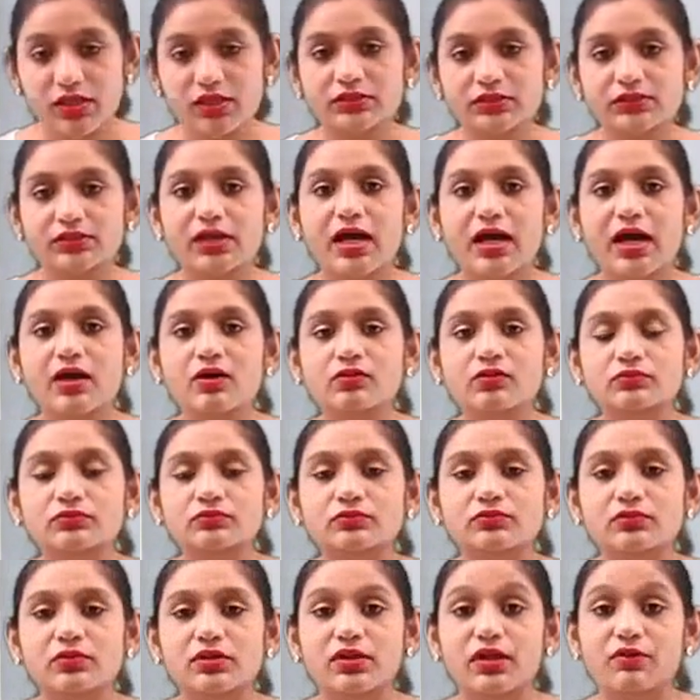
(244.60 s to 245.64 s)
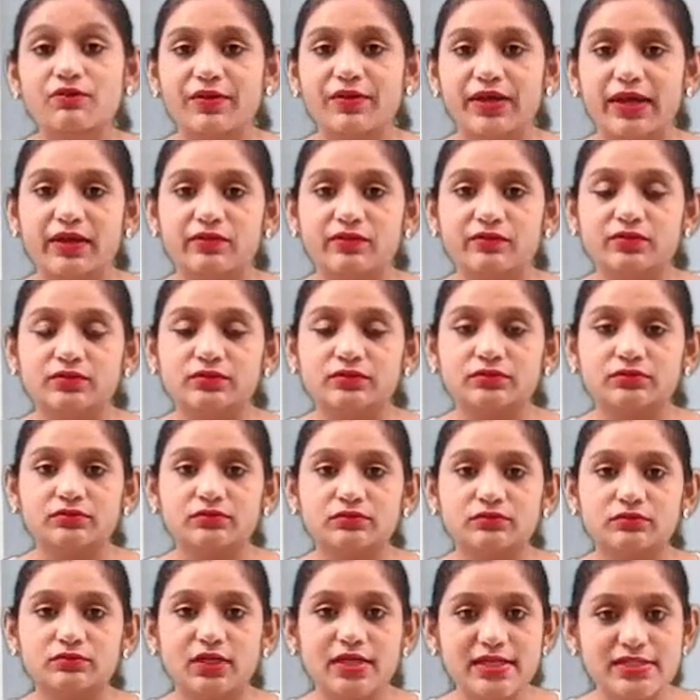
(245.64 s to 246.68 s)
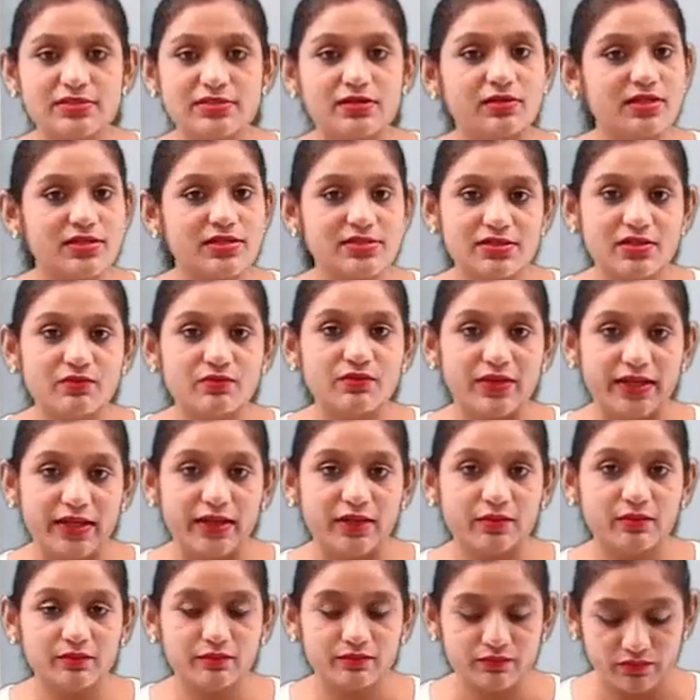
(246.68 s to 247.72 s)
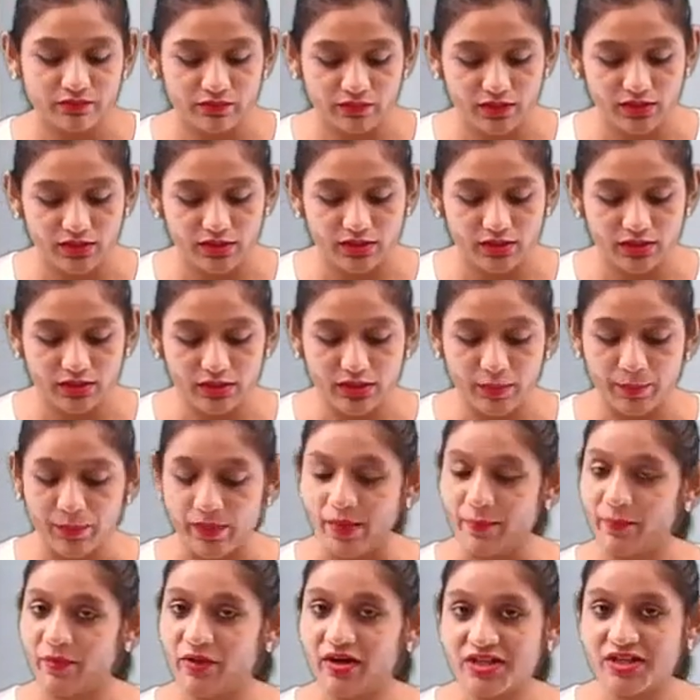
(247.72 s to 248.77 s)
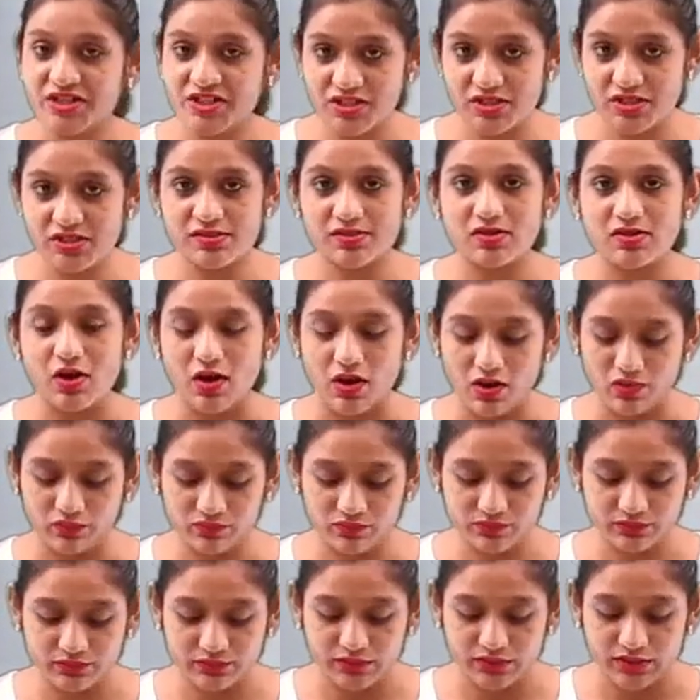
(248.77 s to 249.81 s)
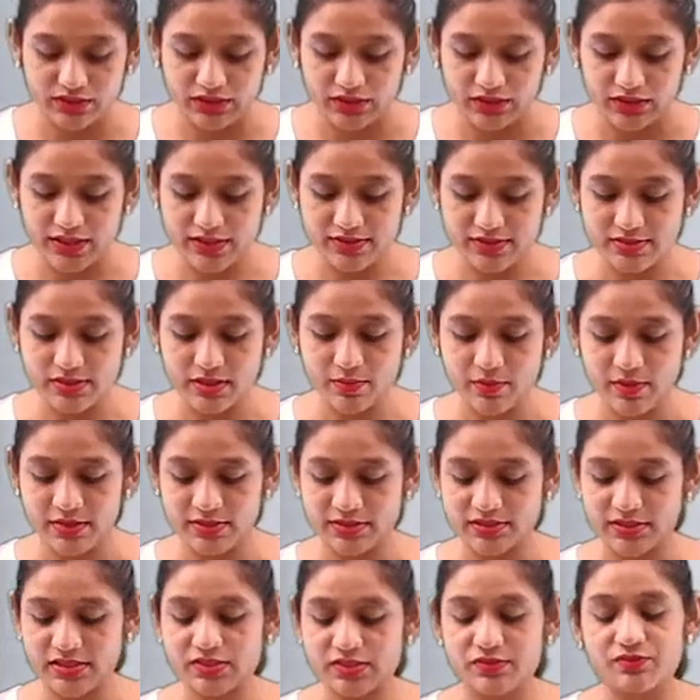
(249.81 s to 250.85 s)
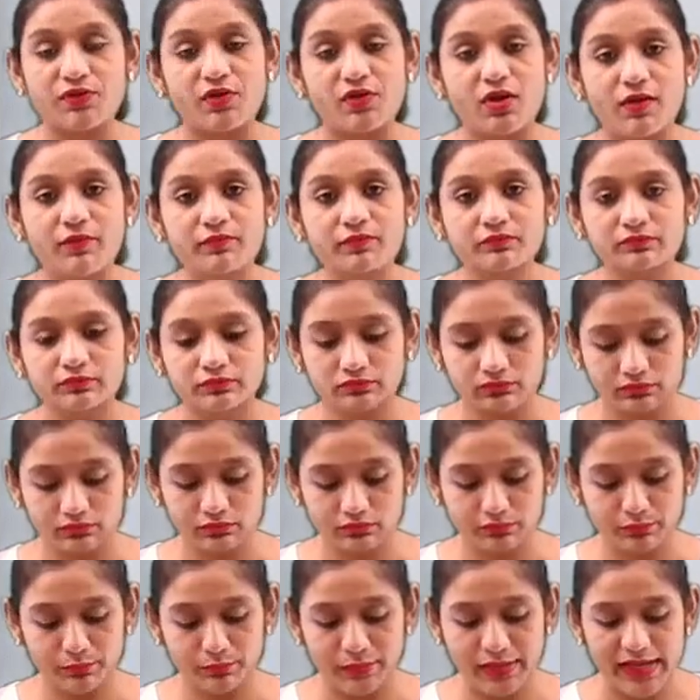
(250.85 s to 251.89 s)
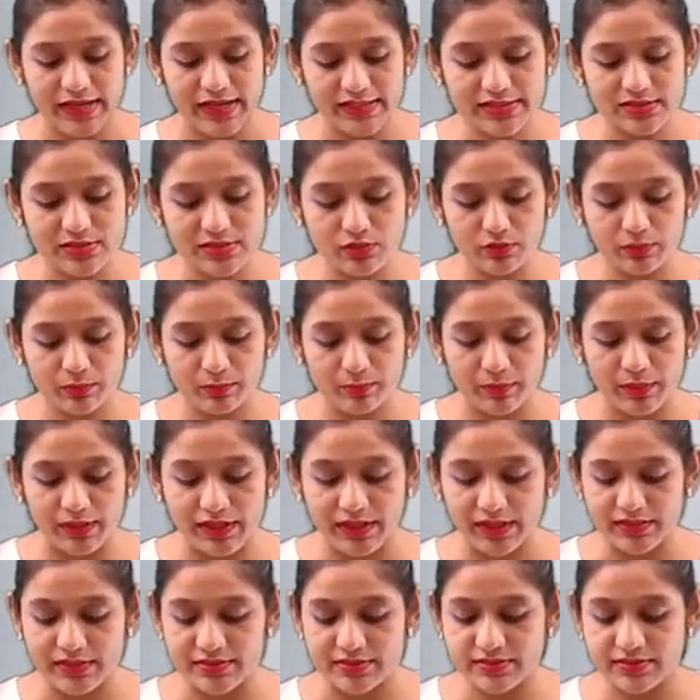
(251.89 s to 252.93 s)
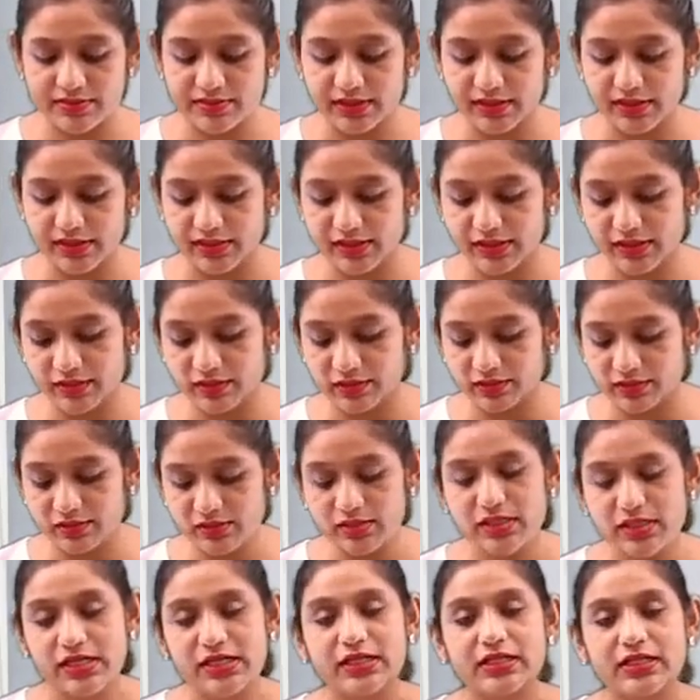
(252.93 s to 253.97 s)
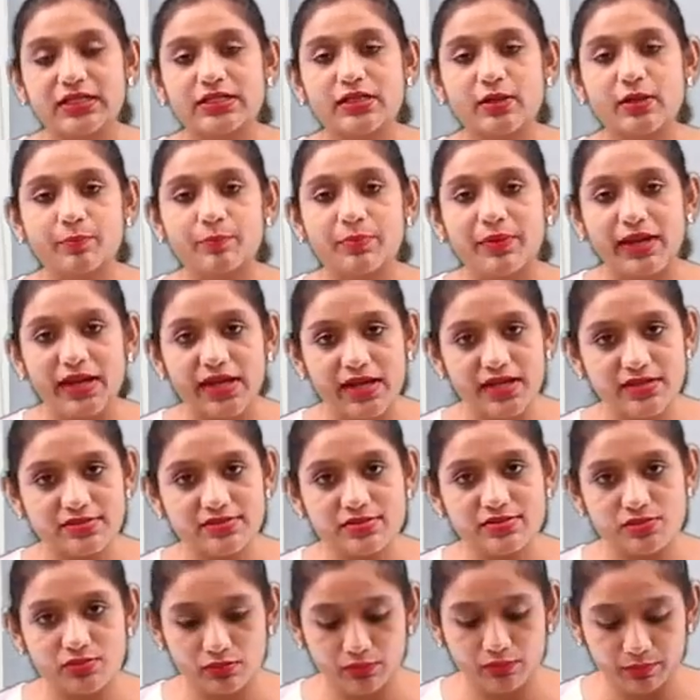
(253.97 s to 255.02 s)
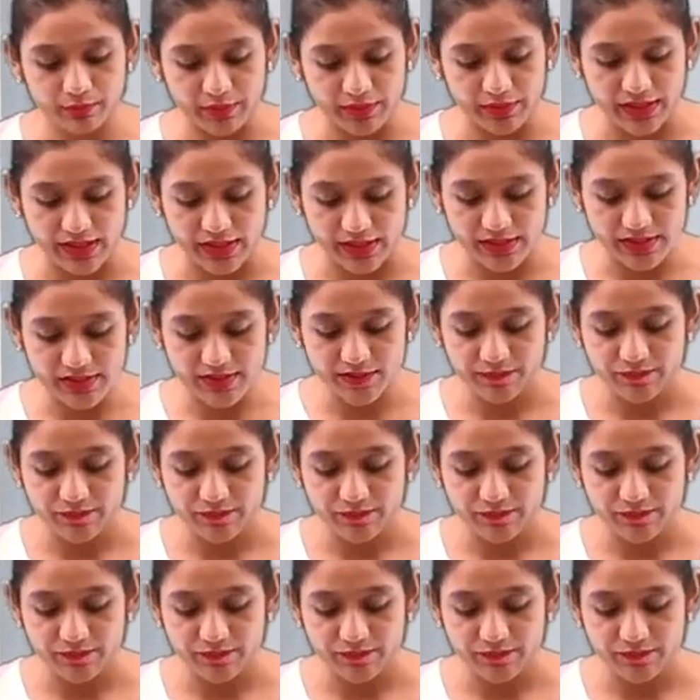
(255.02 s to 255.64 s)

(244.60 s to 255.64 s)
Now the wave. What is called as the wave? The propagations of disturbances from place to place. See here, the place to place